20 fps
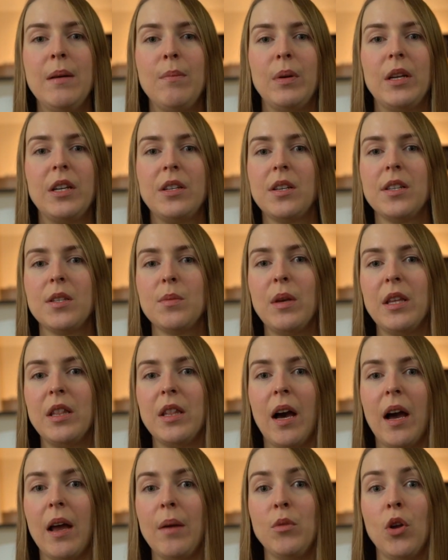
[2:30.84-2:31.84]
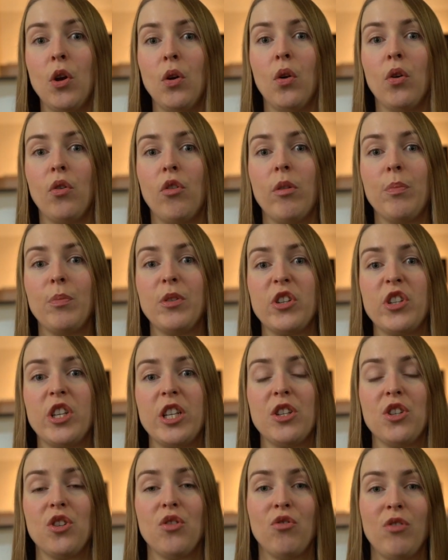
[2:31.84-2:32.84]
but it does mean that I am no longer a
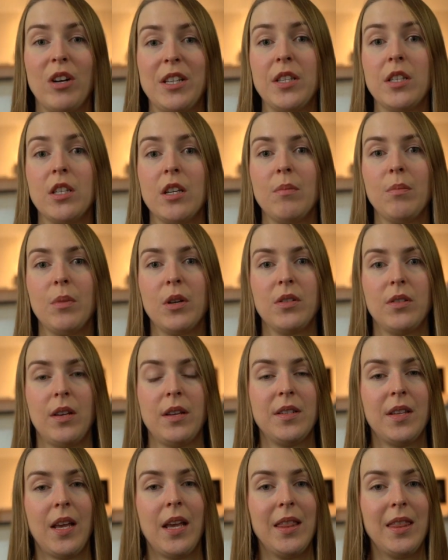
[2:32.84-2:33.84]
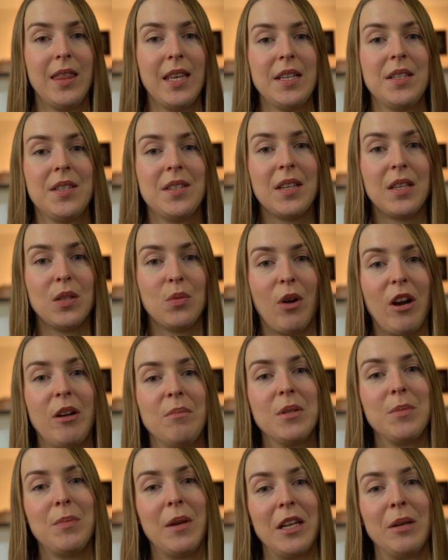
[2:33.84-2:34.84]
British resident because I say this is where
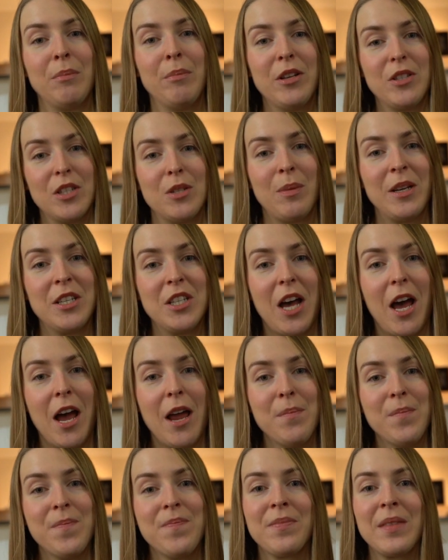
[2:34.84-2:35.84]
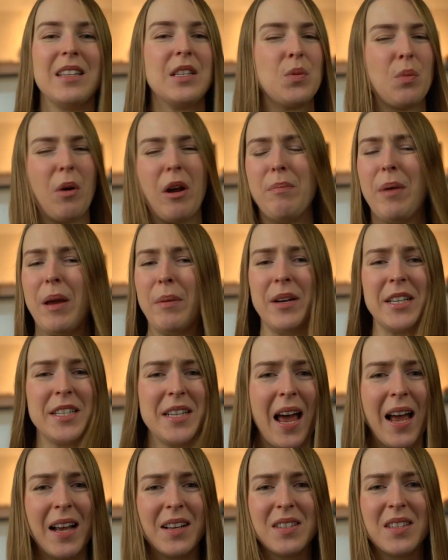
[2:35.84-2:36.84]
I'm spending most of my time, this is where I pay my
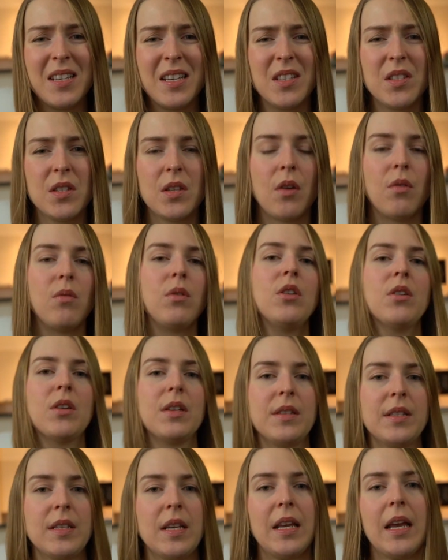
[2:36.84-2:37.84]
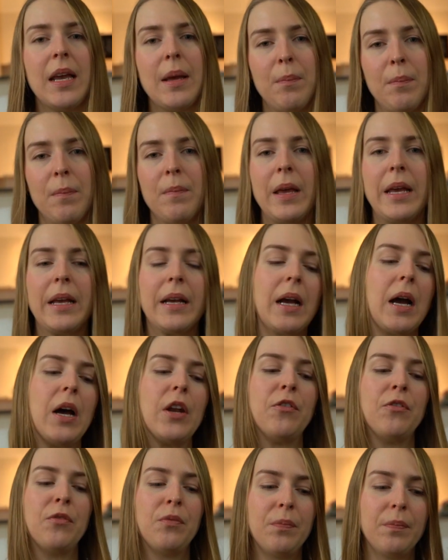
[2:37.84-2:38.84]
taxes, so you can see it
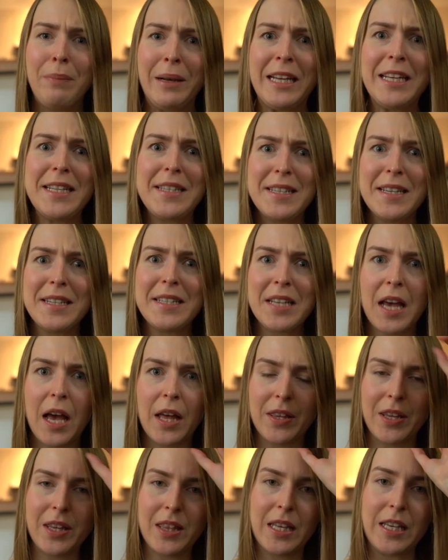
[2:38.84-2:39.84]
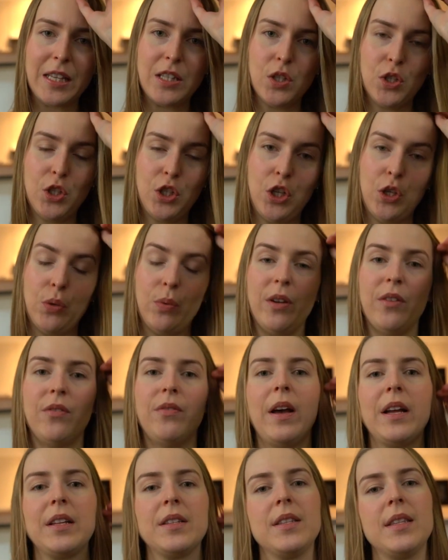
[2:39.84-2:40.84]
kind of leads into other things too and
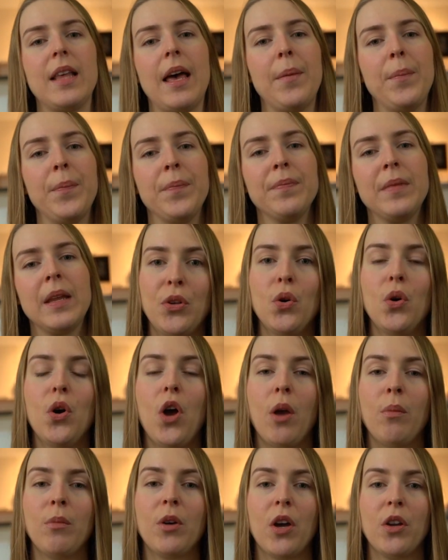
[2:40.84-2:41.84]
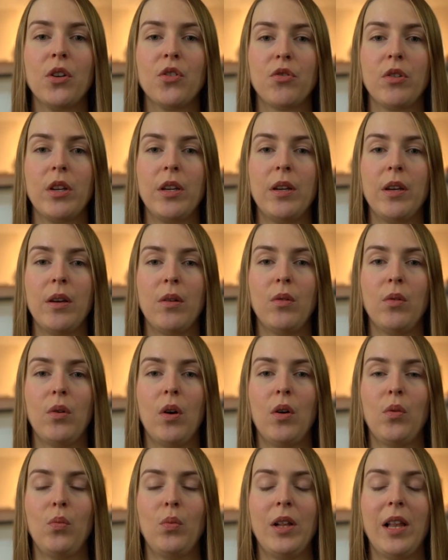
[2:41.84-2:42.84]
affects them. Your home country
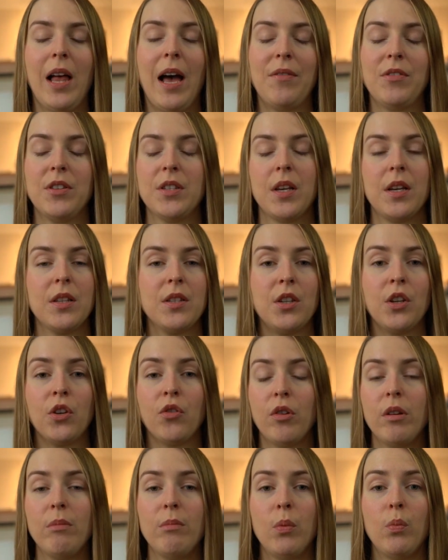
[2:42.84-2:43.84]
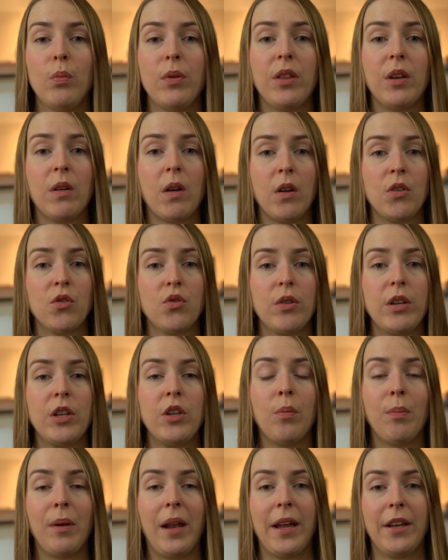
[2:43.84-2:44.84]
will have a certain agreement with the country
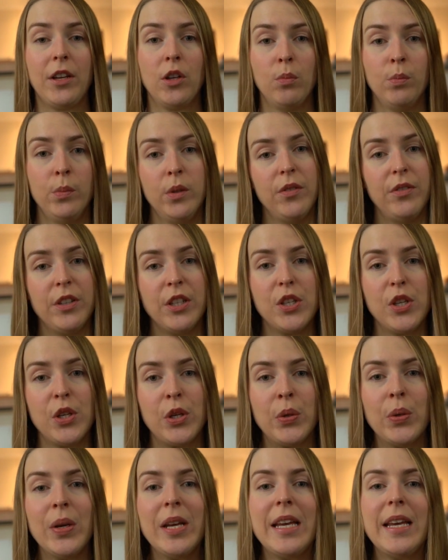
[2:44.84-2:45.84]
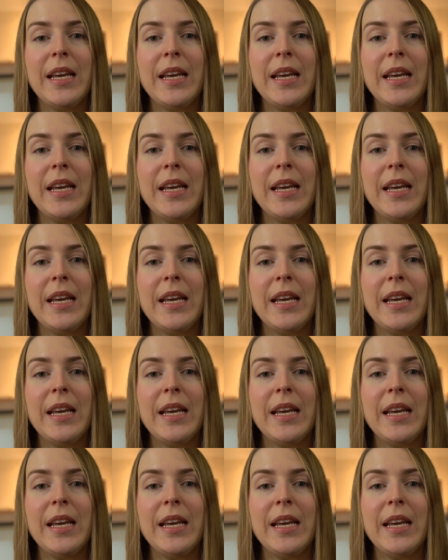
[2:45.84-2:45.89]
you're planning on moving to